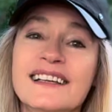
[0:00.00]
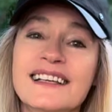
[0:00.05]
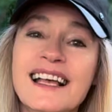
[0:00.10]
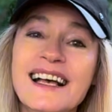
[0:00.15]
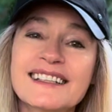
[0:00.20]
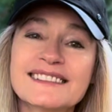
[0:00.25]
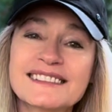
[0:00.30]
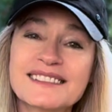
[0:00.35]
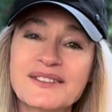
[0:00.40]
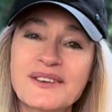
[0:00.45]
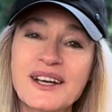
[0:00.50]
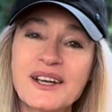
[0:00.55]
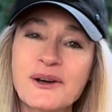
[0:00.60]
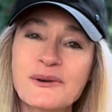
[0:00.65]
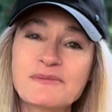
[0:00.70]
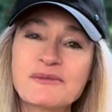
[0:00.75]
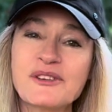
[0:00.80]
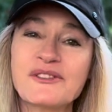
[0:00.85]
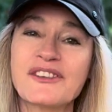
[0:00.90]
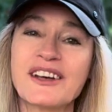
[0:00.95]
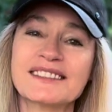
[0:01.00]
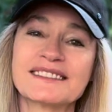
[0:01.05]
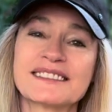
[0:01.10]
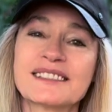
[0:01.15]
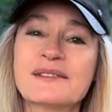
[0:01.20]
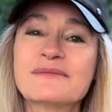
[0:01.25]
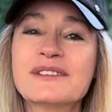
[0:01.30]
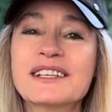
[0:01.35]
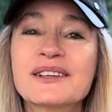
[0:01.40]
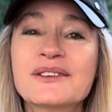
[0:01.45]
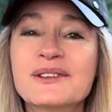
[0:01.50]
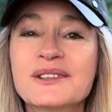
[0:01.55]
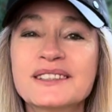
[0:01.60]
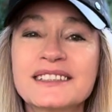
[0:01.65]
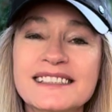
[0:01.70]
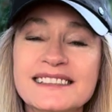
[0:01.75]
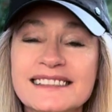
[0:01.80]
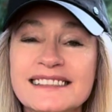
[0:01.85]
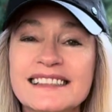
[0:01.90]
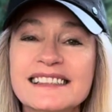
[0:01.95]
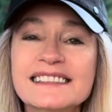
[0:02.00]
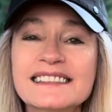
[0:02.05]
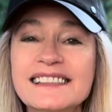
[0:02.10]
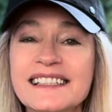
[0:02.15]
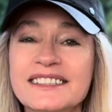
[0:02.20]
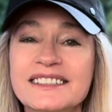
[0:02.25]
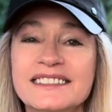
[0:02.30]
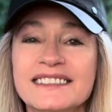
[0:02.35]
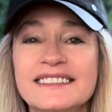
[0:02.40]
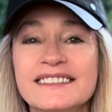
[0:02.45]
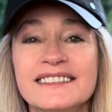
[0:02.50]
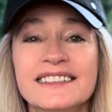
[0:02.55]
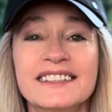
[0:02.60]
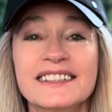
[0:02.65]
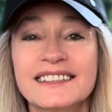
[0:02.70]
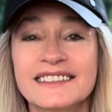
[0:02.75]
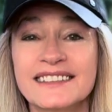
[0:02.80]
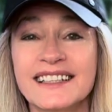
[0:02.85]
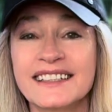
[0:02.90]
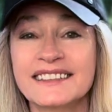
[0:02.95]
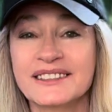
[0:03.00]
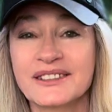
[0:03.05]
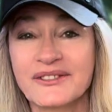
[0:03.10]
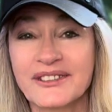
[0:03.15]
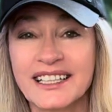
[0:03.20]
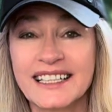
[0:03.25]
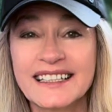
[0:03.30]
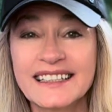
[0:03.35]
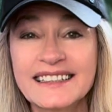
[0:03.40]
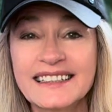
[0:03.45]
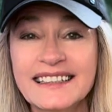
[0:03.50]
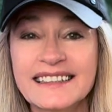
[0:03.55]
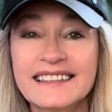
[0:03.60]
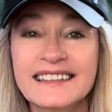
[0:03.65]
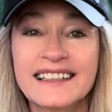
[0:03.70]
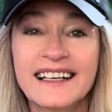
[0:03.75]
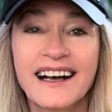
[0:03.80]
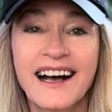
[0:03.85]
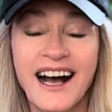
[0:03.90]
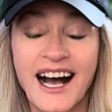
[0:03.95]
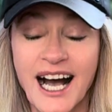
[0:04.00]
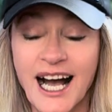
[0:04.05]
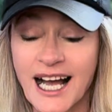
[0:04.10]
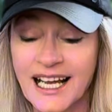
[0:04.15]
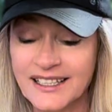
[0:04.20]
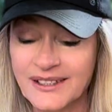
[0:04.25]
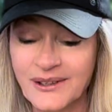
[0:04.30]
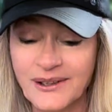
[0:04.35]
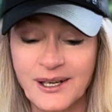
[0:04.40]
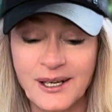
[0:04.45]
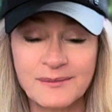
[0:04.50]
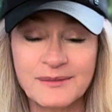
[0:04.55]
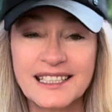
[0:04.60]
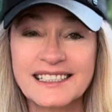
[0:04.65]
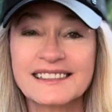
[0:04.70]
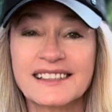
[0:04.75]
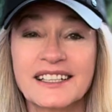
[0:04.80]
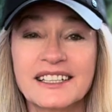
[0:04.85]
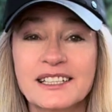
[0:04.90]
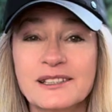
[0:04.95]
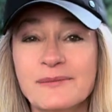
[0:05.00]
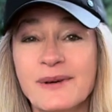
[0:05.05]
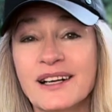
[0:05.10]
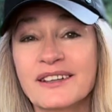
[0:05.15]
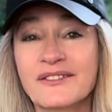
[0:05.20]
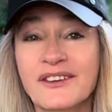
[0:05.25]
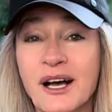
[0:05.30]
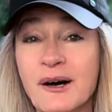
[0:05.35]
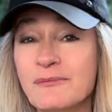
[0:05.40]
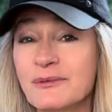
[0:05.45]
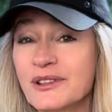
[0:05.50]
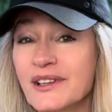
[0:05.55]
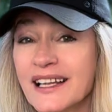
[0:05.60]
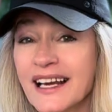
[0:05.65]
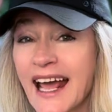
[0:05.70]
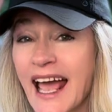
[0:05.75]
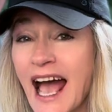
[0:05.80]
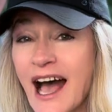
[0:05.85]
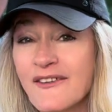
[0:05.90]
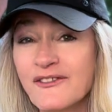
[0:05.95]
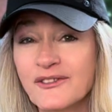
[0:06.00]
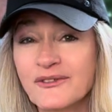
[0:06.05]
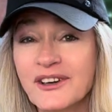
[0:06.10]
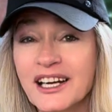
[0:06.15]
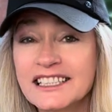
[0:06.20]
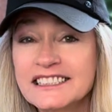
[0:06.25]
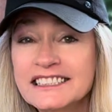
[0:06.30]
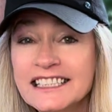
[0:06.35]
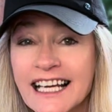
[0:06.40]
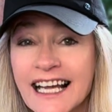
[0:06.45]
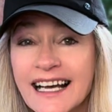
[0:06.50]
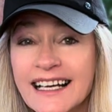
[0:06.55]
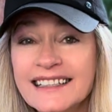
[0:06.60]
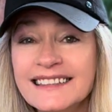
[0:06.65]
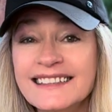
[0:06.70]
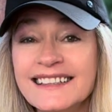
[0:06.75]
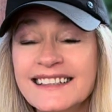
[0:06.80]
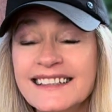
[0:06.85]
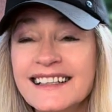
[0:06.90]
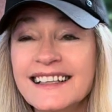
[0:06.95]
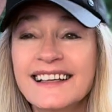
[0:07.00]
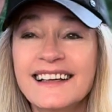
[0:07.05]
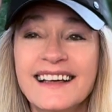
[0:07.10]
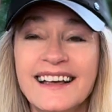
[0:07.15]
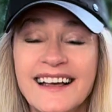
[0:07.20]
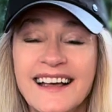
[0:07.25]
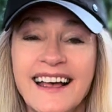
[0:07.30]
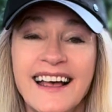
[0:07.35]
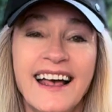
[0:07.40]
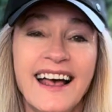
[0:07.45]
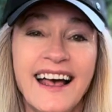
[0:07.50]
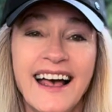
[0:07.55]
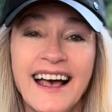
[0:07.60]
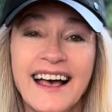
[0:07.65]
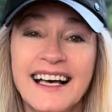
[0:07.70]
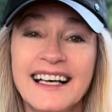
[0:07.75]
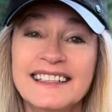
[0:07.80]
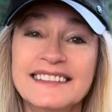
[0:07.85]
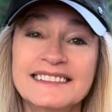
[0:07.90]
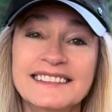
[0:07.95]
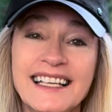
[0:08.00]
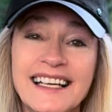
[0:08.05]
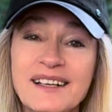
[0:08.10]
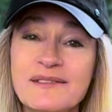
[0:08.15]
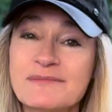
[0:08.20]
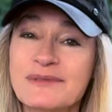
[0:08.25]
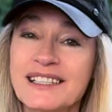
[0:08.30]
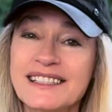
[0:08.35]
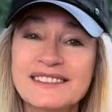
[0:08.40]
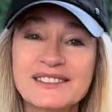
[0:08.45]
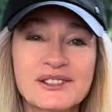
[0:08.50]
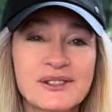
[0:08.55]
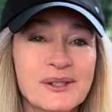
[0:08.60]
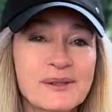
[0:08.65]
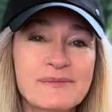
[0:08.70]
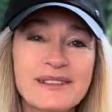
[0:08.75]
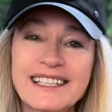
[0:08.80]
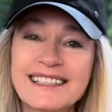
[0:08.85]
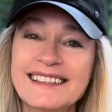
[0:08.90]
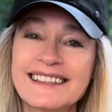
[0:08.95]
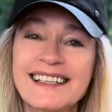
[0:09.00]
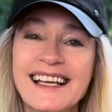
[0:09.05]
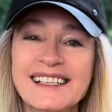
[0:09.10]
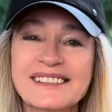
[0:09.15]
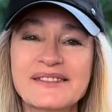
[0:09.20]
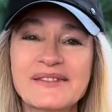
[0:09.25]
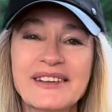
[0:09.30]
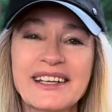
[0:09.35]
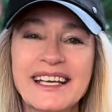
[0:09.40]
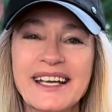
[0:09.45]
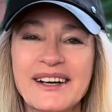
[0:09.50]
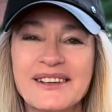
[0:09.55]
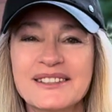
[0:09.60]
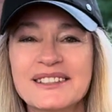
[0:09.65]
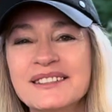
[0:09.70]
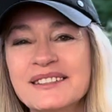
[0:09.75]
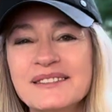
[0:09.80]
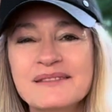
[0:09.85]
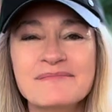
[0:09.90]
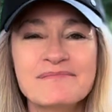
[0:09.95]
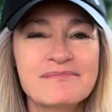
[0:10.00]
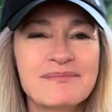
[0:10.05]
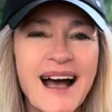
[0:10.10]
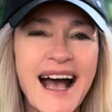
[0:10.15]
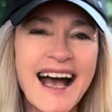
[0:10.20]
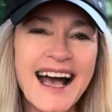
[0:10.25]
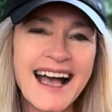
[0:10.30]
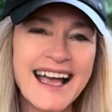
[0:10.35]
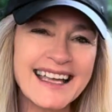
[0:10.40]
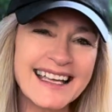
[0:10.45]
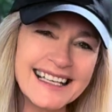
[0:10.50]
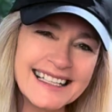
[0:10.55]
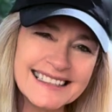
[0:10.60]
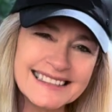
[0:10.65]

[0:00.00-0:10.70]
Yeah, so I hope you found something on this list that you'd like to read. I know I'm excited about a couple that I haven't read yet. And yeah, please join me in the next video. Bye.